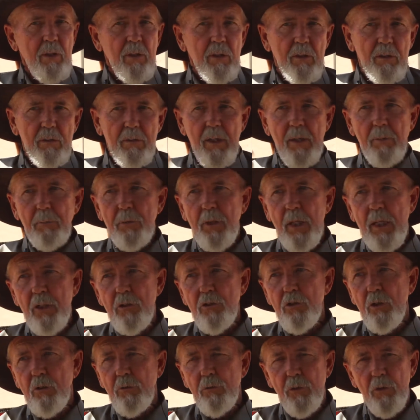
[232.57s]
The
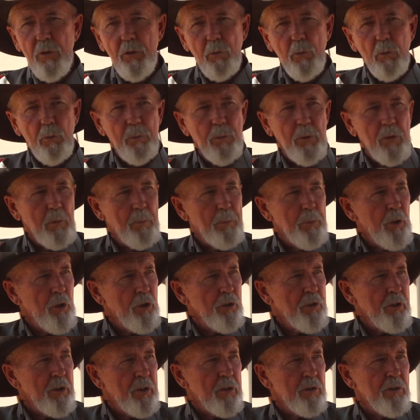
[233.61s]
temptation for the
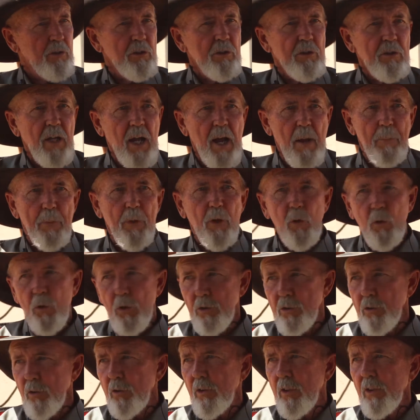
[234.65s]
person is to stop the
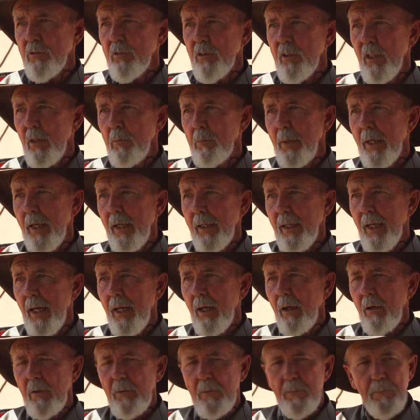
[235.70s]
horse so it doesn't come back
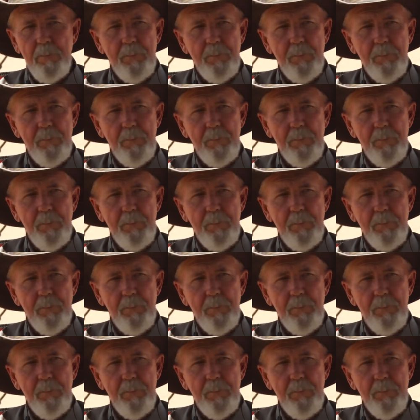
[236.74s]
out.